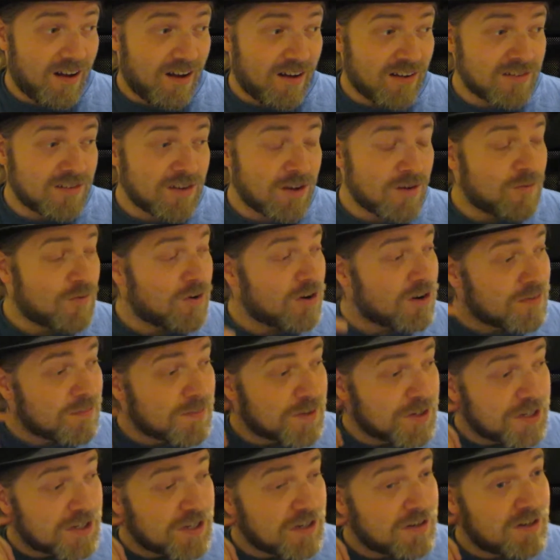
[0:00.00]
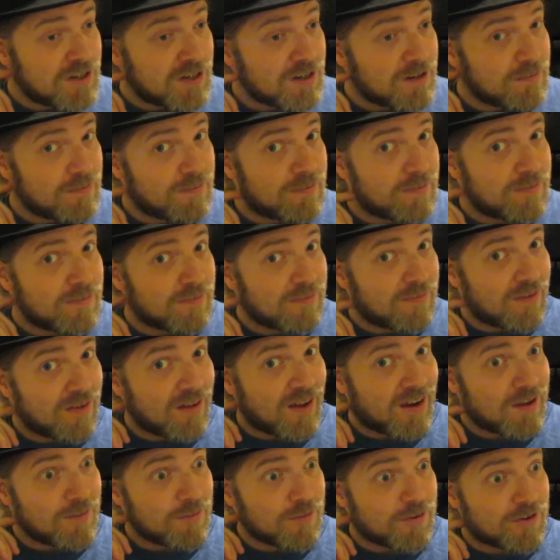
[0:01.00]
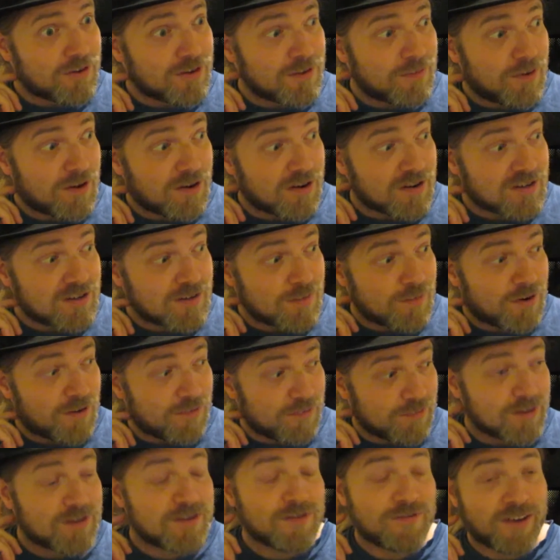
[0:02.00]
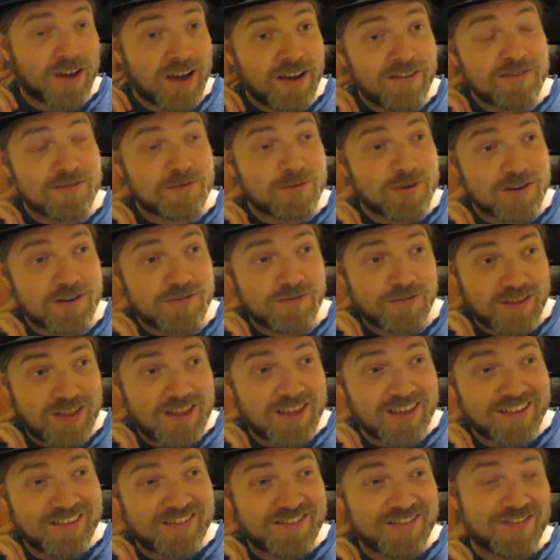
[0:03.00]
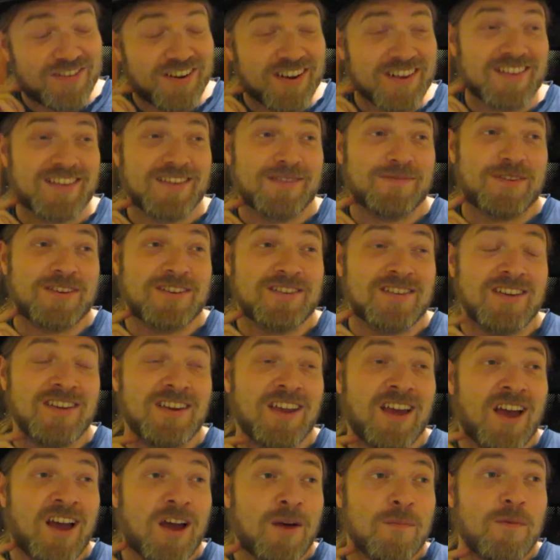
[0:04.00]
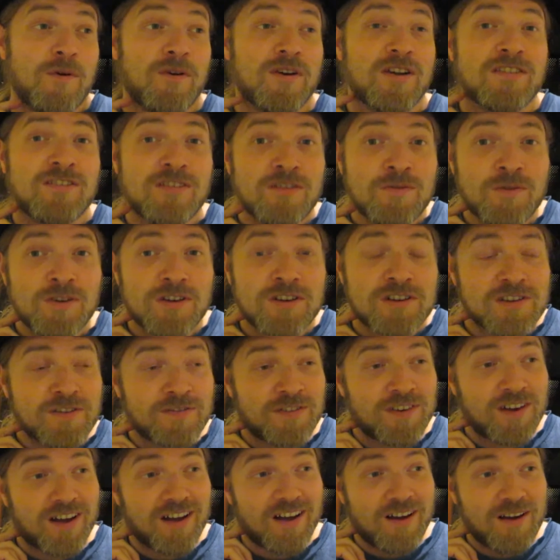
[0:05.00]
I don't watch much YouTube anymore, to be honest, apart from the stuff I have to watch for writing this magazine. But when I do watch stuff,